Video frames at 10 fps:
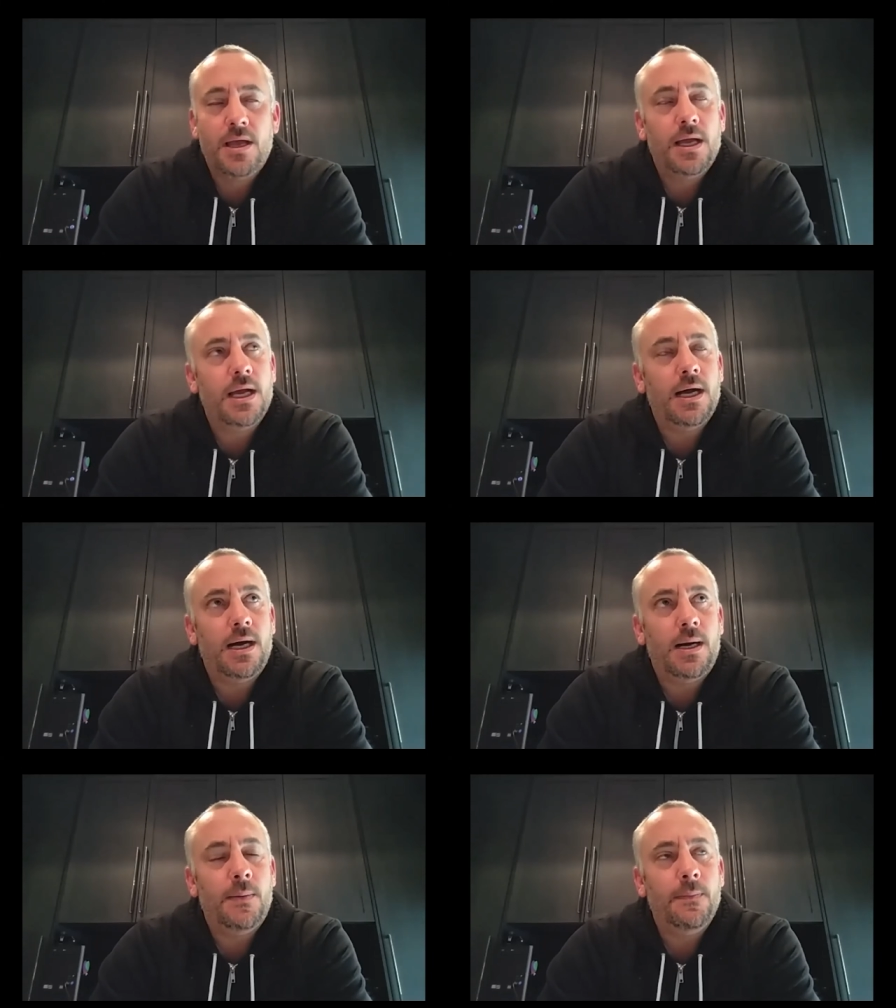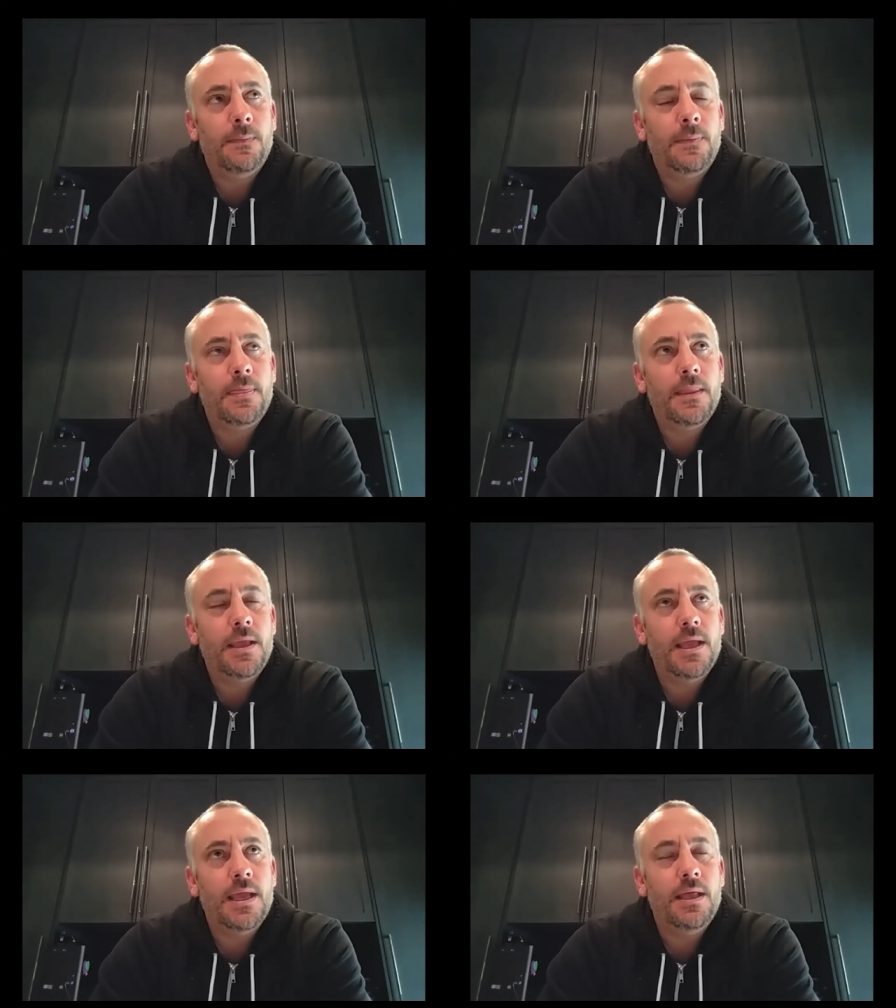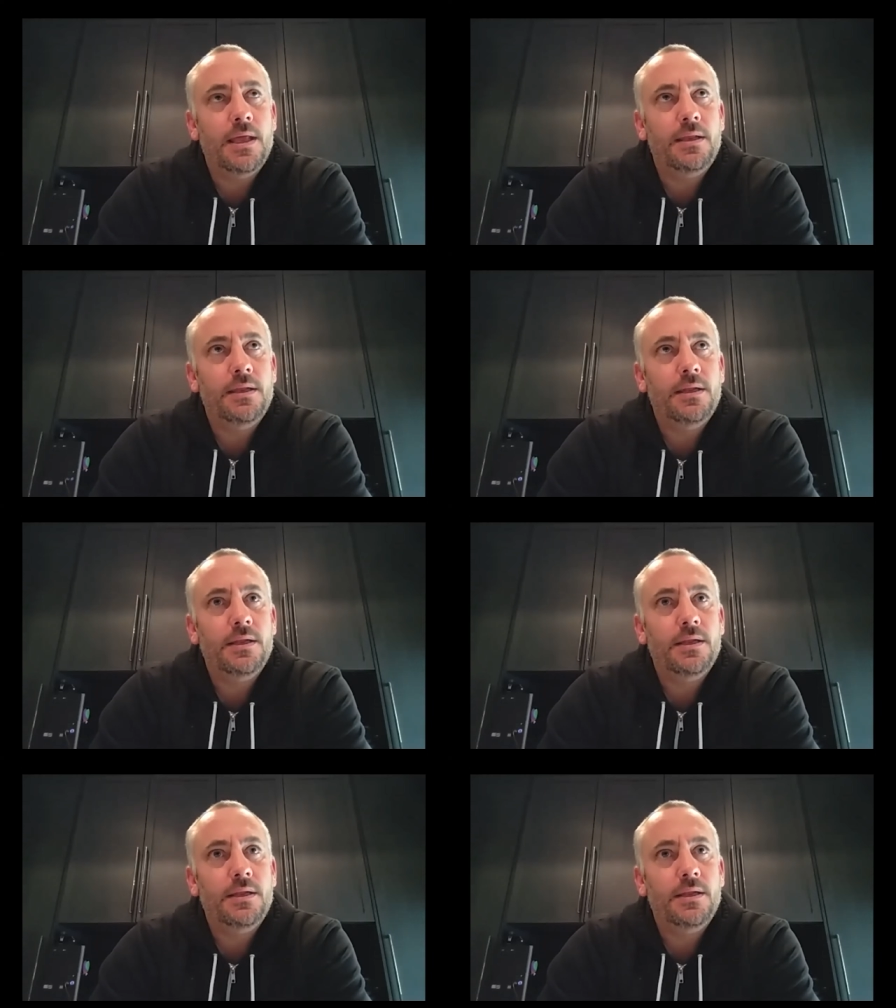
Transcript: Um, and